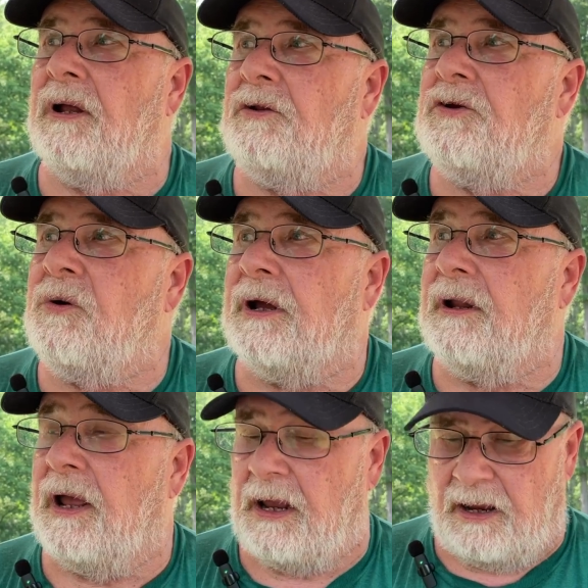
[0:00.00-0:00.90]
do it,
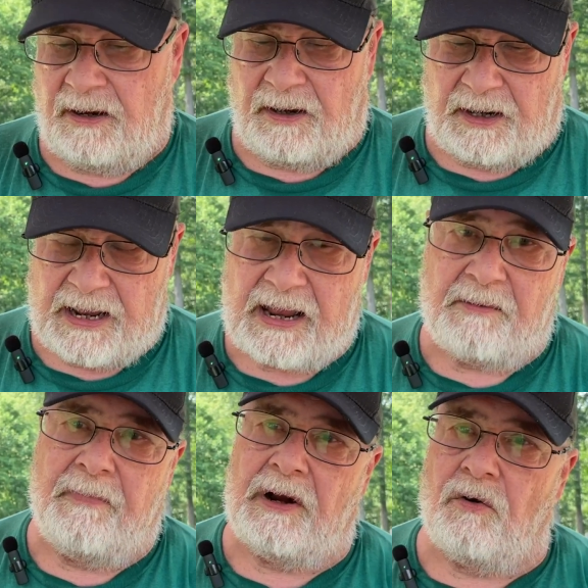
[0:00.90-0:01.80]
and it had
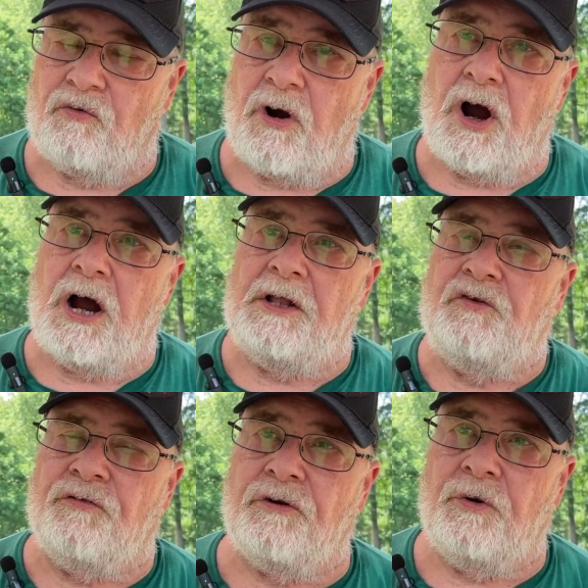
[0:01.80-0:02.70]
metal rods
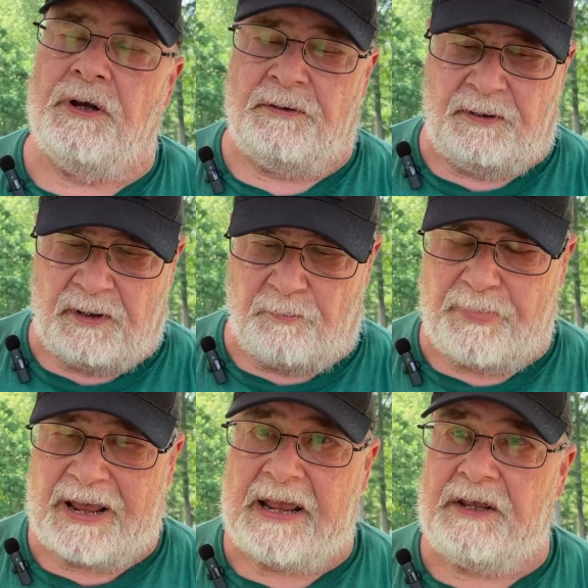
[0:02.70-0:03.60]
through it and a
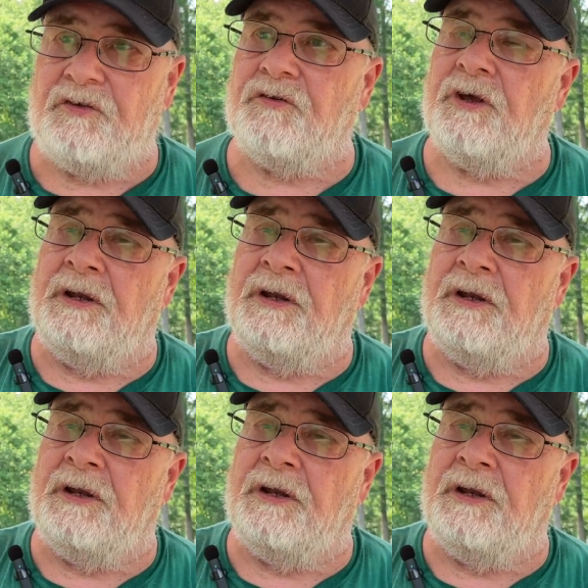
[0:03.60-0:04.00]
base,